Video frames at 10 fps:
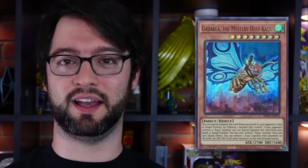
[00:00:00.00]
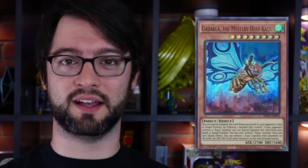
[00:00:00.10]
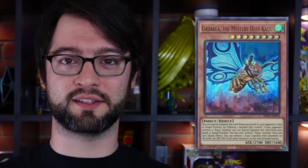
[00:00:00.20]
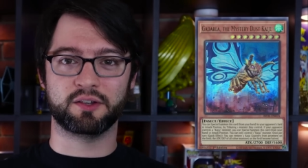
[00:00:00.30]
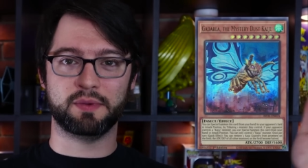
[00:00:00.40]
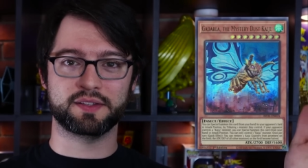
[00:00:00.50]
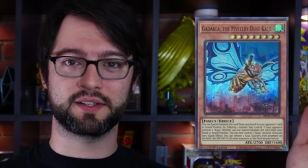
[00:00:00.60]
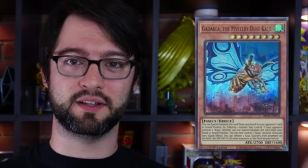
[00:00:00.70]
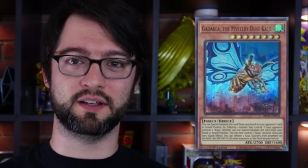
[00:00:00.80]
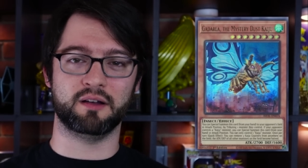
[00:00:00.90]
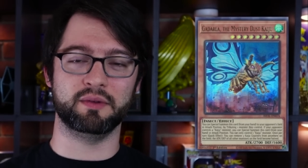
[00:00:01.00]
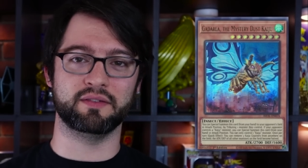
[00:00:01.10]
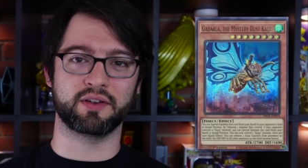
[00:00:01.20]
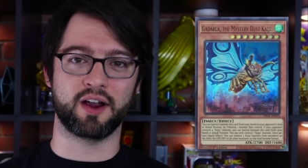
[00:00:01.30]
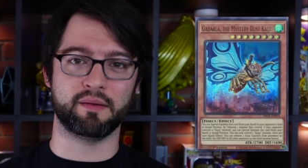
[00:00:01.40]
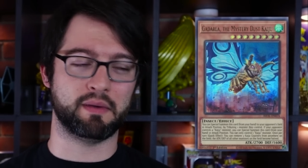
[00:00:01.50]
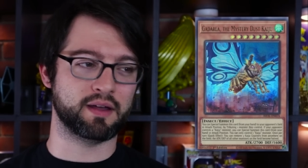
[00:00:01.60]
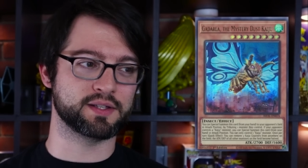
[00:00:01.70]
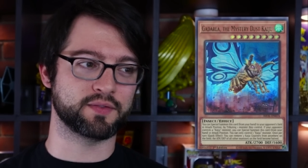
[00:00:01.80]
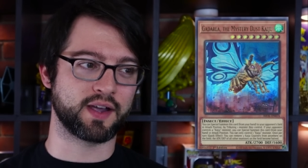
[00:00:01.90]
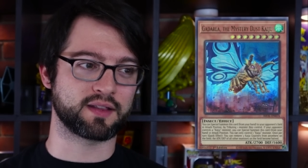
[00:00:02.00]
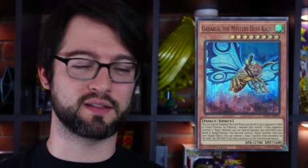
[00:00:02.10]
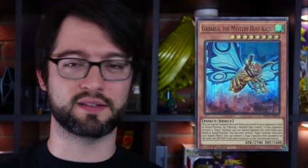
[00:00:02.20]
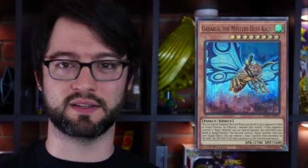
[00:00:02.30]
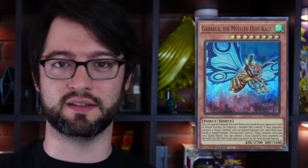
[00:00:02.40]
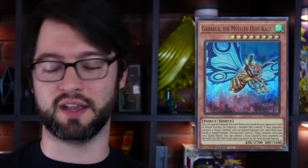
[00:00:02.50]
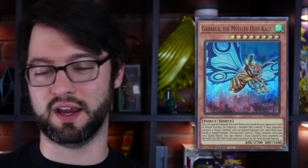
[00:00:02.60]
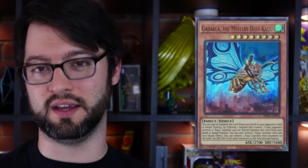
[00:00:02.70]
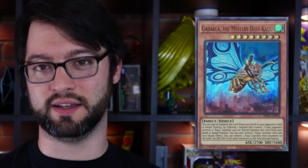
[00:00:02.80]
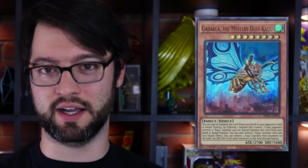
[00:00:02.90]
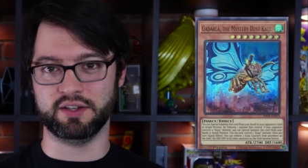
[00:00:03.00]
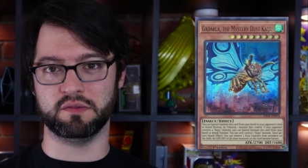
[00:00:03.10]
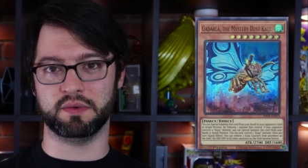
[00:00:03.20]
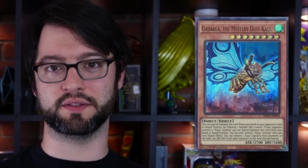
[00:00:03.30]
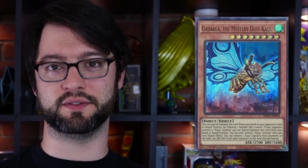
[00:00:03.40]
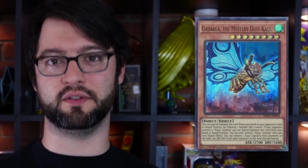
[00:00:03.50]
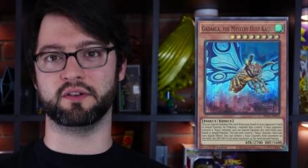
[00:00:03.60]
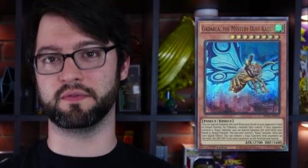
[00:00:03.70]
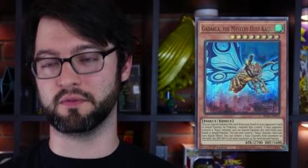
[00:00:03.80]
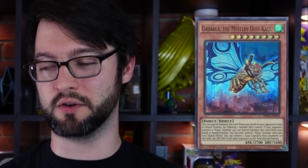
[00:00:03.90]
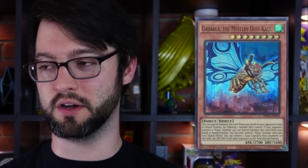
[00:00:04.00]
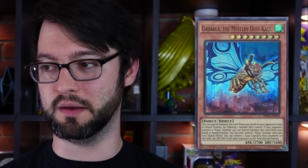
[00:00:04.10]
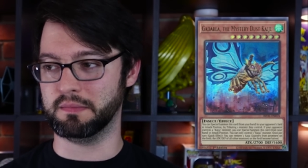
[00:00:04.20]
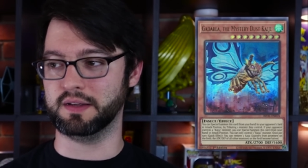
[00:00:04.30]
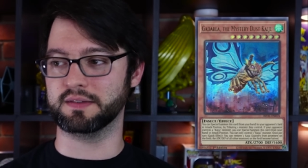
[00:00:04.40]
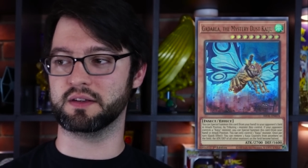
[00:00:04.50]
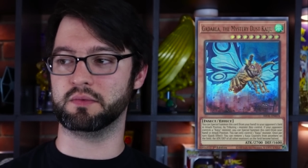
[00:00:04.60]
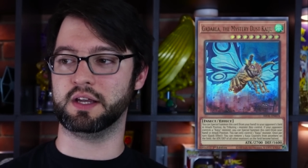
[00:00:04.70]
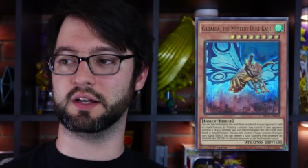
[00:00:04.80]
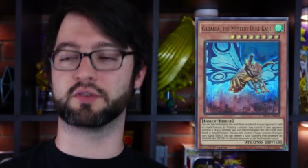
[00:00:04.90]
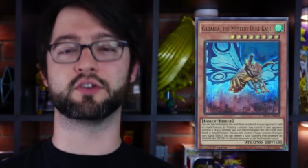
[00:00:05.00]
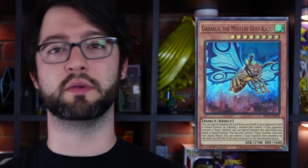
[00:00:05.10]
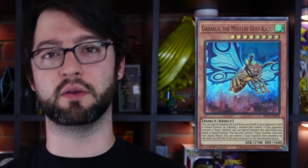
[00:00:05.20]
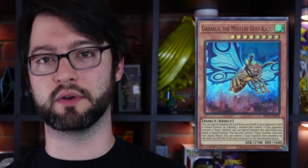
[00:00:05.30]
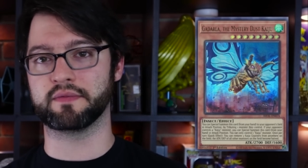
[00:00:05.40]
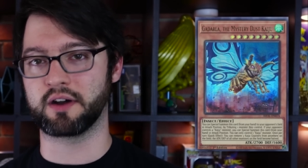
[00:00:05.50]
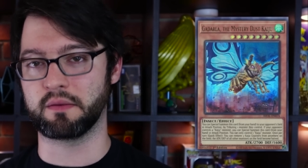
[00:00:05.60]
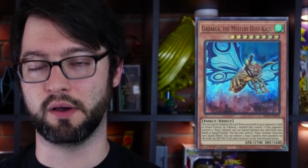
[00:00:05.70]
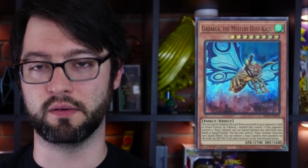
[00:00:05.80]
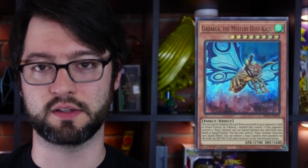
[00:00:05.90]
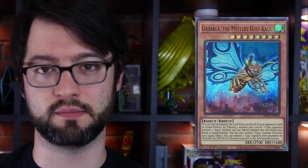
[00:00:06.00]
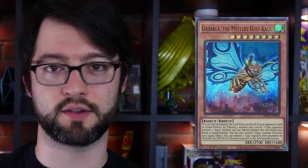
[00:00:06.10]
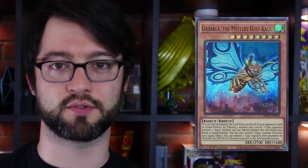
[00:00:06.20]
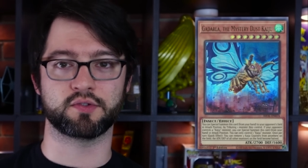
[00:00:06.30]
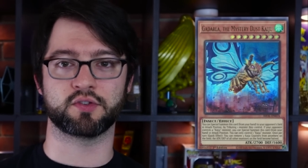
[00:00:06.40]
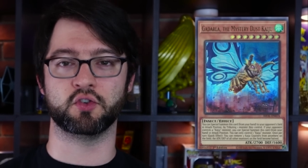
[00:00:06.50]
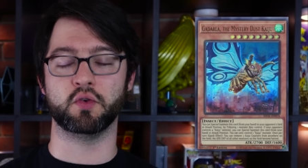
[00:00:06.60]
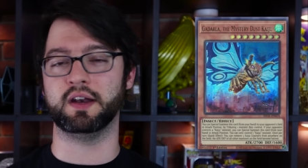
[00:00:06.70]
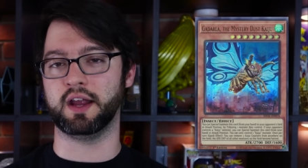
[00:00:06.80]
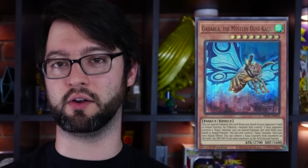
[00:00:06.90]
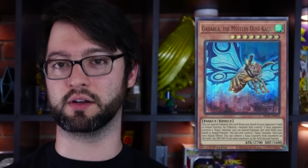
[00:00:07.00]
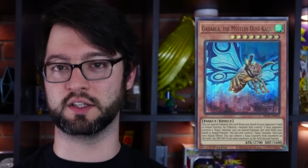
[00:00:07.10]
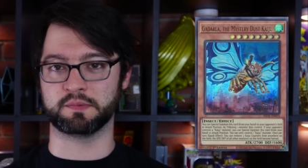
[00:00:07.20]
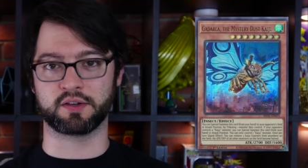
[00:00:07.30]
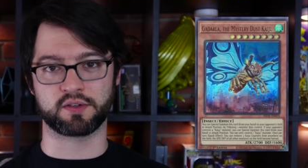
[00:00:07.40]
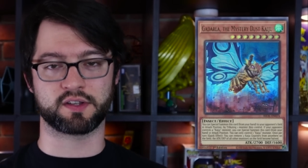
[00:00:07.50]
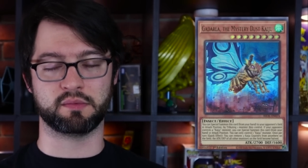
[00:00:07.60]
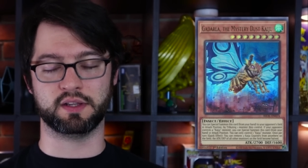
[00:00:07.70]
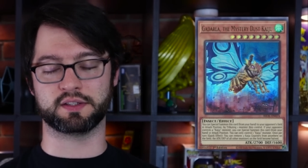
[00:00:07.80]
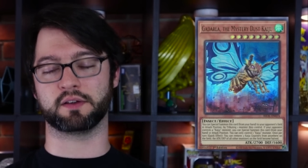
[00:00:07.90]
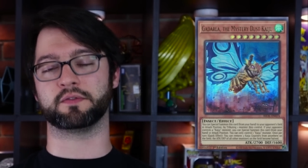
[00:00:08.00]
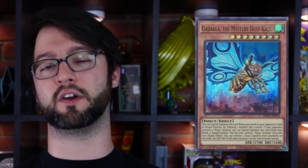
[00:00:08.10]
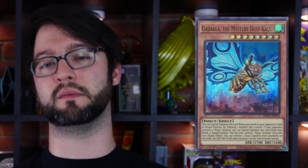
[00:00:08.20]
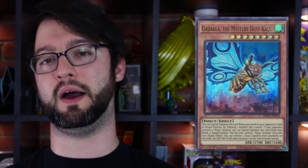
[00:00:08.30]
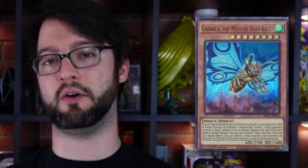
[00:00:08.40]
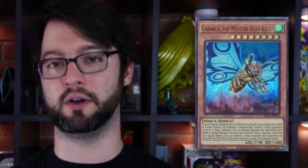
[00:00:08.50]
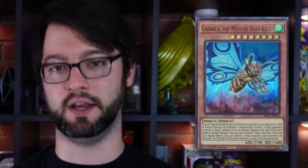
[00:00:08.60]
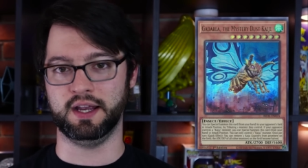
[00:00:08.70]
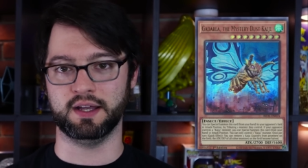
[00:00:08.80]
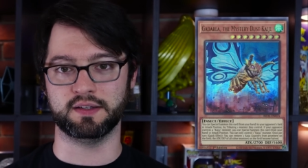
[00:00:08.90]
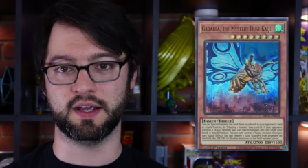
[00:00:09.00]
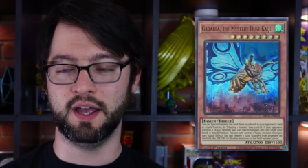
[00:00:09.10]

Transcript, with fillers: Yeah, so basically all we give a crap about is the fact that this is a kaiju monster, therefore it means that we can tribute one of our opponent's monsters to inherently special summon this from our hand.